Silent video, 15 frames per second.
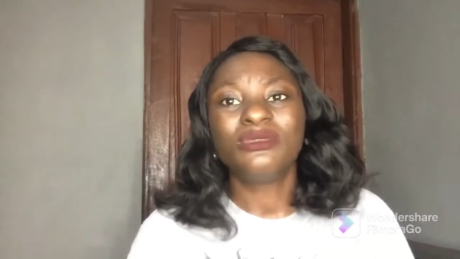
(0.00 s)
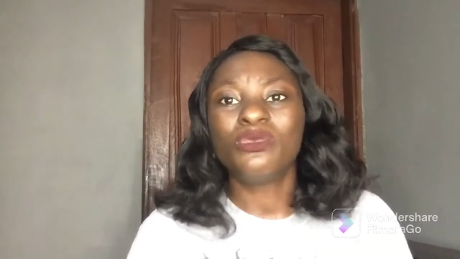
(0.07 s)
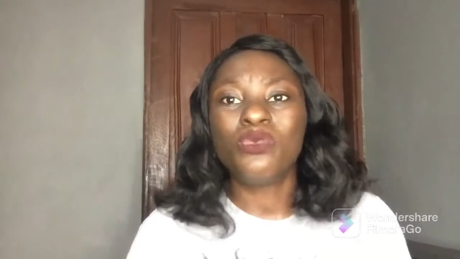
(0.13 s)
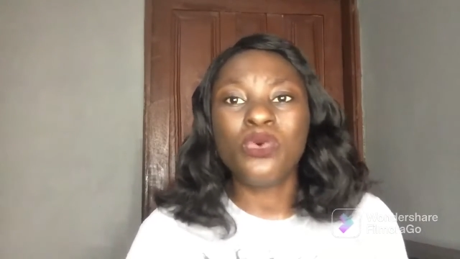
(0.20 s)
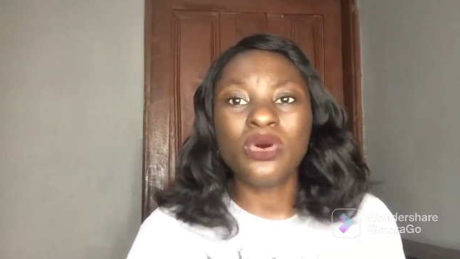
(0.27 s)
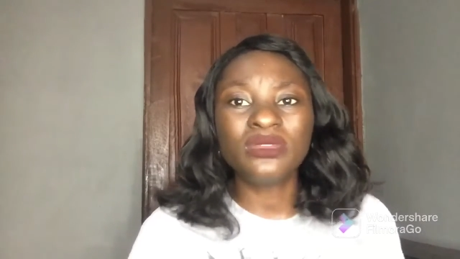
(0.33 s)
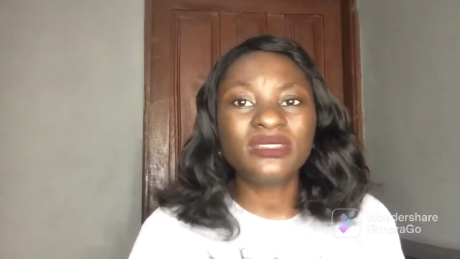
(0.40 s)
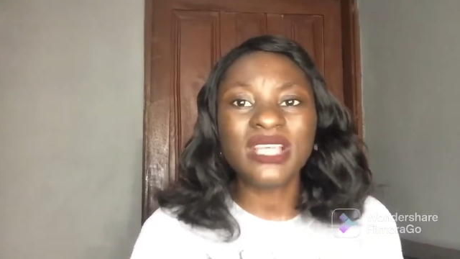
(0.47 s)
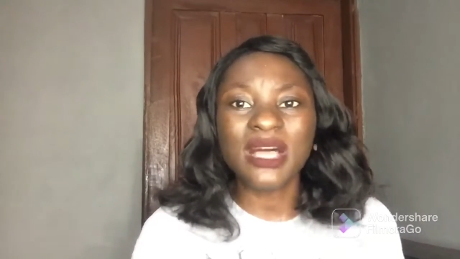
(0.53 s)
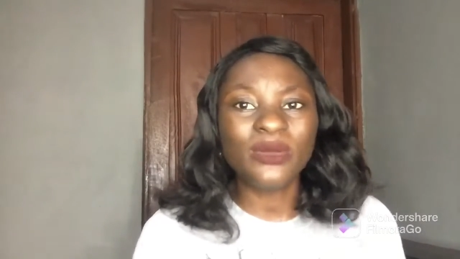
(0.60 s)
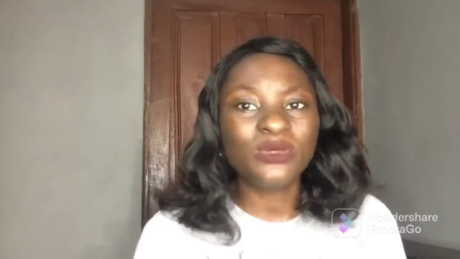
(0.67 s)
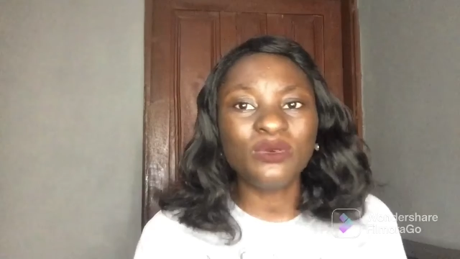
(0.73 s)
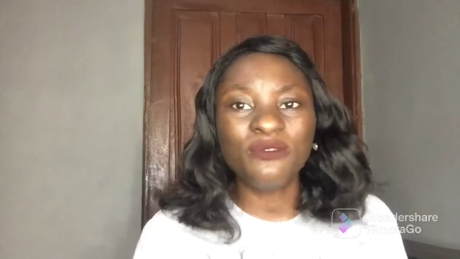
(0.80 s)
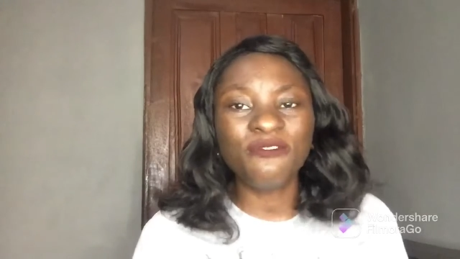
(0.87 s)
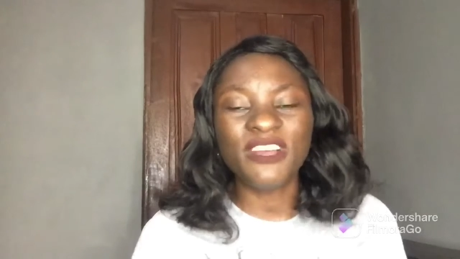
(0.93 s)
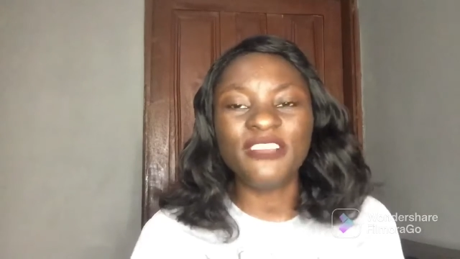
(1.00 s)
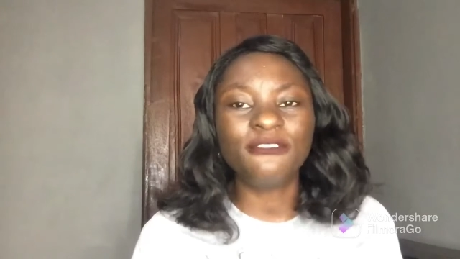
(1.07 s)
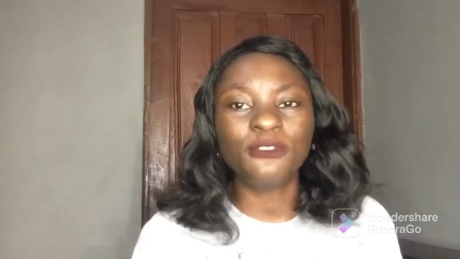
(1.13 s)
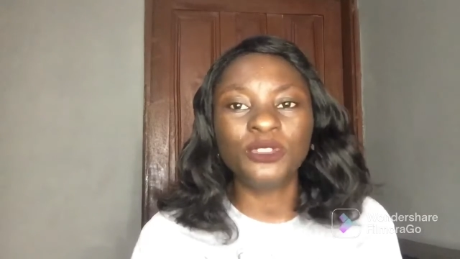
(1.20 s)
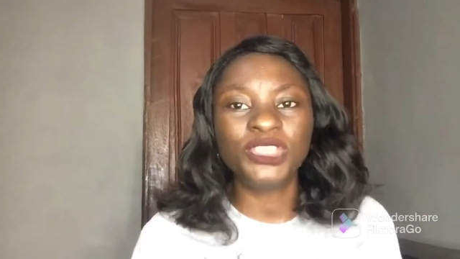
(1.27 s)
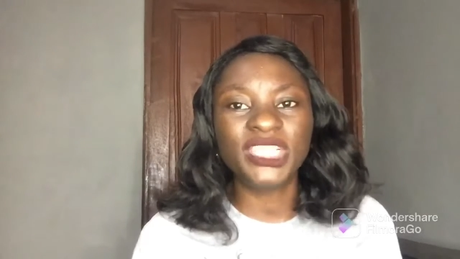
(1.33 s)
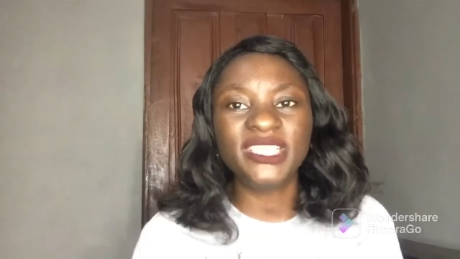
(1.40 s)

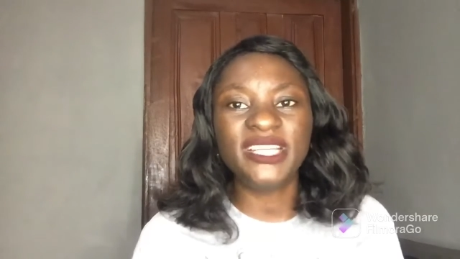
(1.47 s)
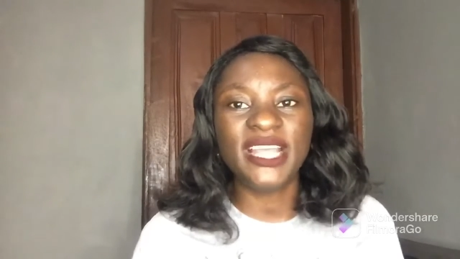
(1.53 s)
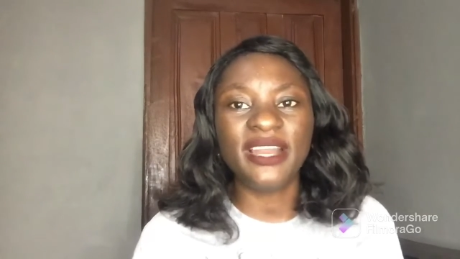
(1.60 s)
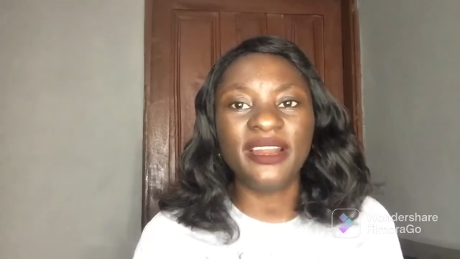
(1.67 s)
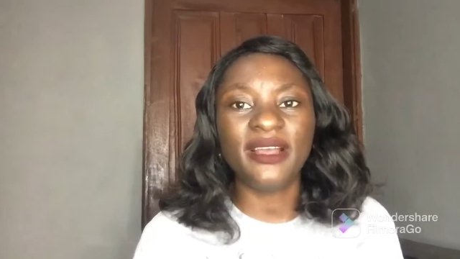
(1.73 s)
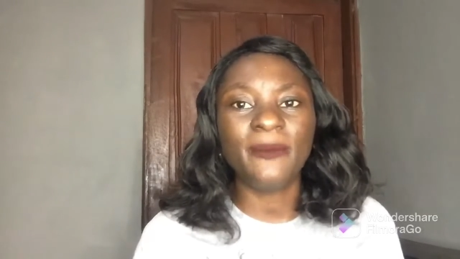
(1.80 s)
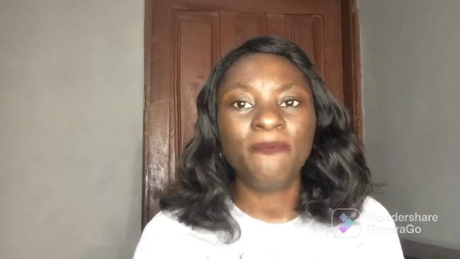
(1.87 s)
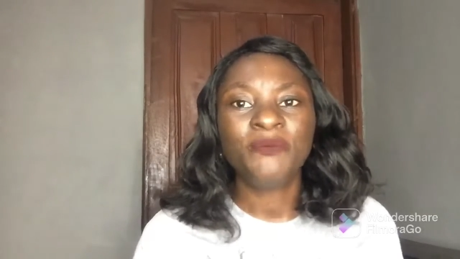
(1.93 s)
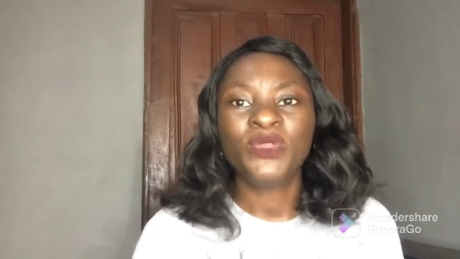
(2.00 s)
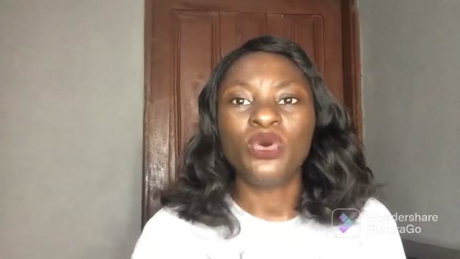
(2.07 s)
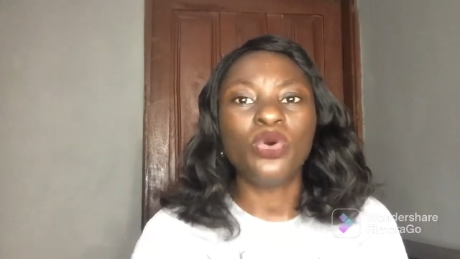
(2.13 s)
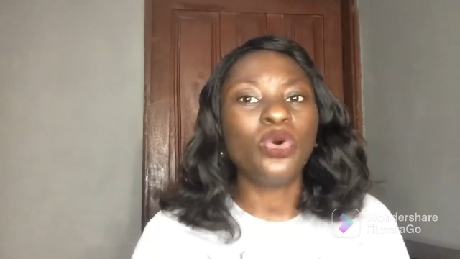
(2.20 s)
1,500 naira